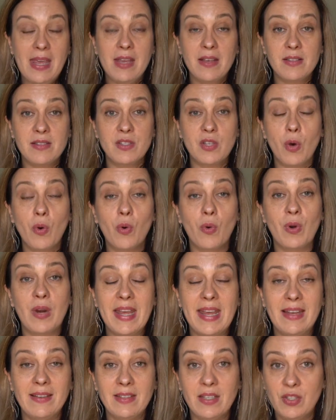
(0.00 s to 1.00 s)
so
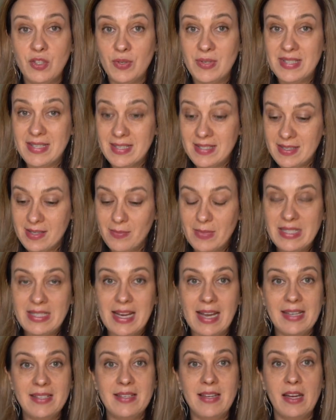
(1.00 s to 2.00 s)
oriented to
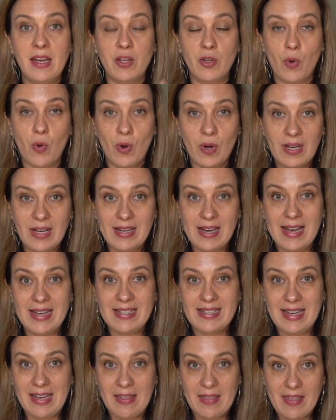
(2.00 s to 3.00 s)
systematizing and
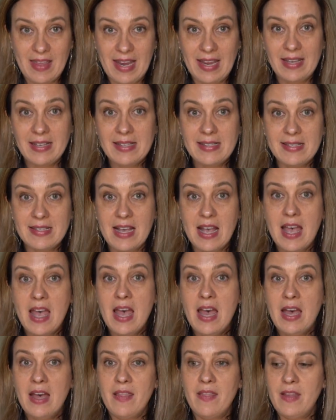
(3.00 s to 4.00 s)
organizing things
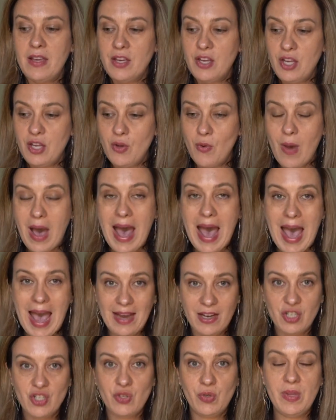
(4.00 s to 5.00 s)
that you
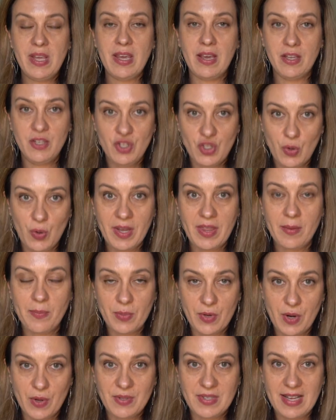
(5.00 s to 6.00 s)
actually enjoy the
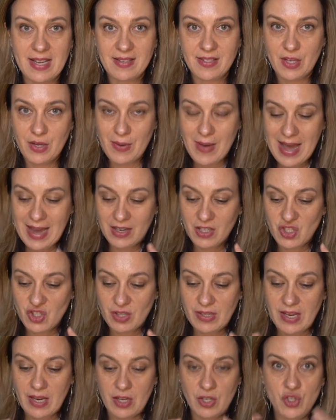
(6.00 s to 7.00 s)
process. You
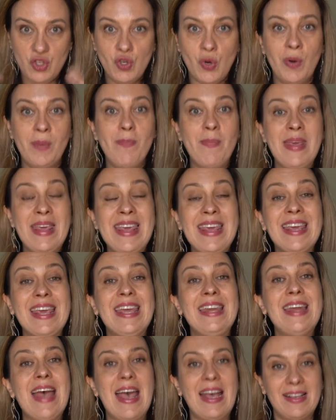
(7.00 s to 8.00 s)
actually enjoy being
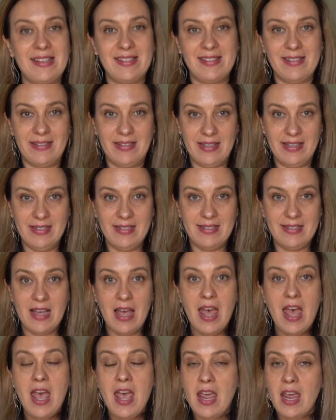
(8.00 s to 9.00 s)
in excellence
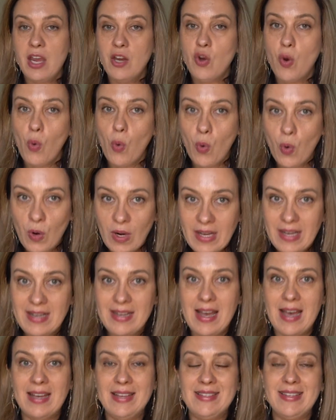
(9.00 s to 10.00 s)
in
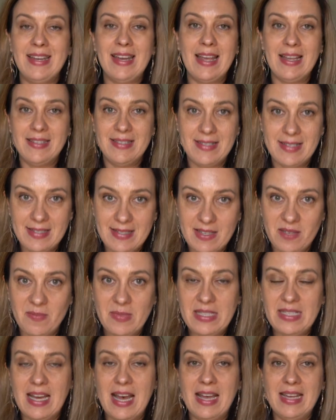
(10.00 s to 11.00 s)
organizing and
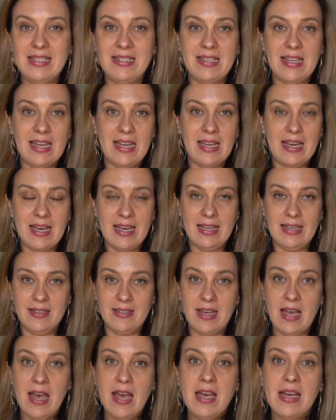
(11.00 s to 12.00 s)
systematizing
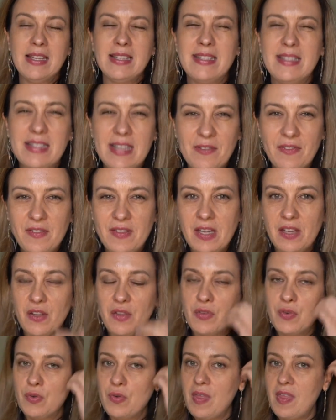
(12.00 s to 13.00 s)
and sifting
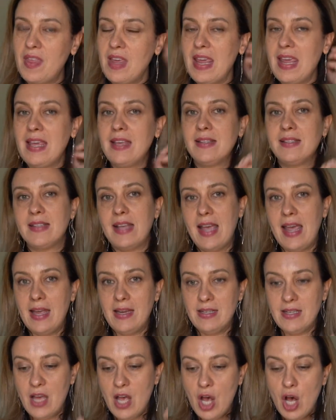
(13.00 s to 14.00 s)
through things
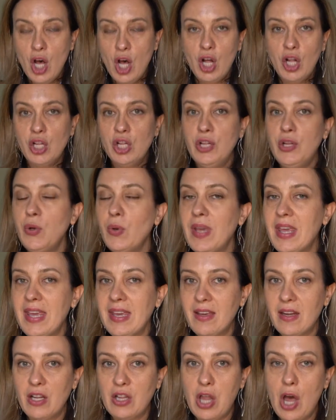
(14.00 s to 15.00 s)
and looking
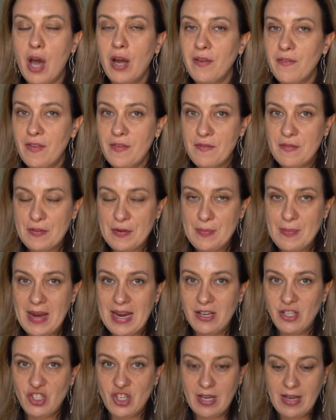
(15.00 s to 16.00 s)
at a lot of
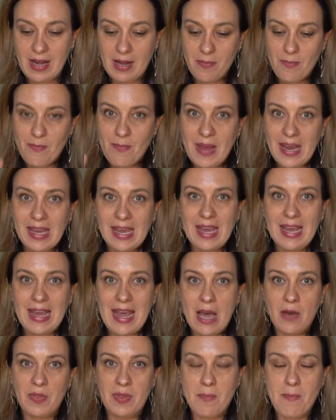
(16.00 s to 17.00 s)
information and picking
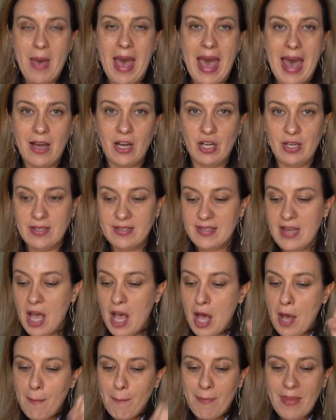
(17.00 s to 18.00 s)
out the patterns,
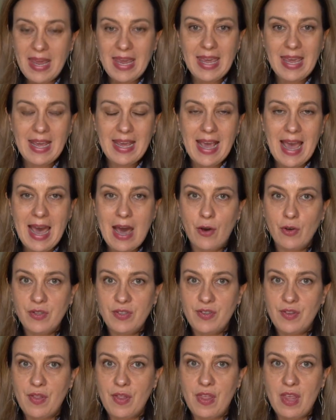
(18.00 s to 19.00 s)
picking
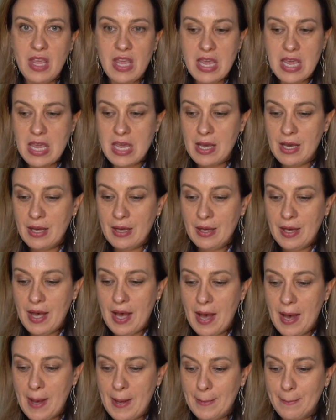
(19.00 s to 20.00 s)
out the
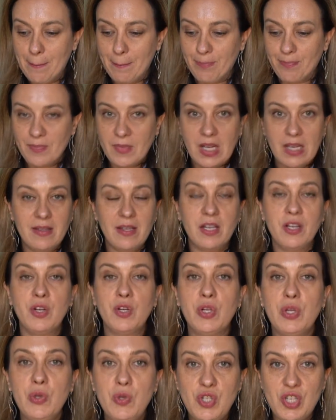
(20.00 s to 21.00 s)

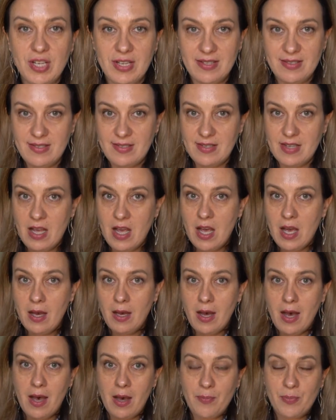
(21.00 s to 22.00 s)
conclusions,
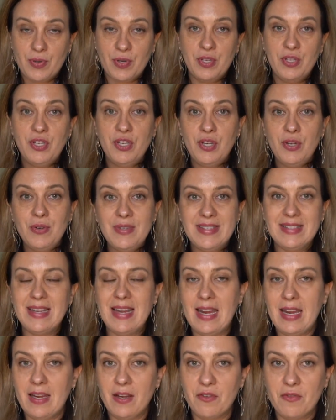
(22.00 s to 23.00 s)

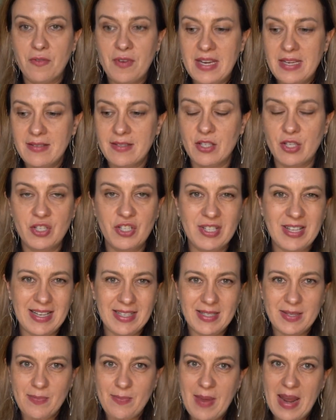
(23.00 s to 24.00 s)
producing research
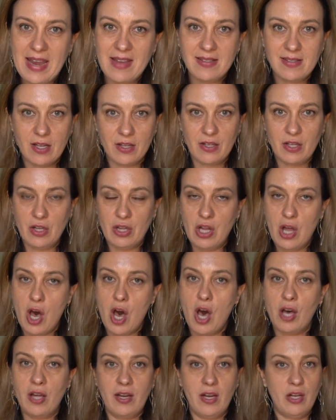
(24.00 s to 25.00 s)
that's based on
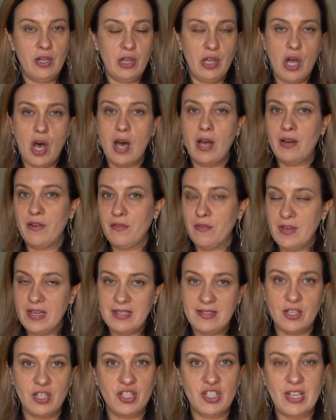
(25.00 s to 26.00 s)
a lot of
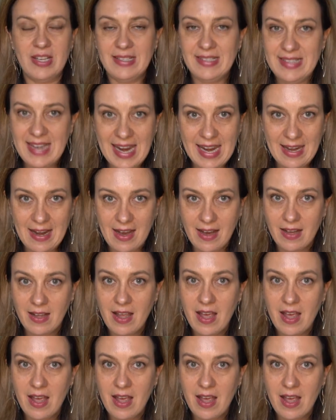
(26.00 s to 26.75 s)
research and data.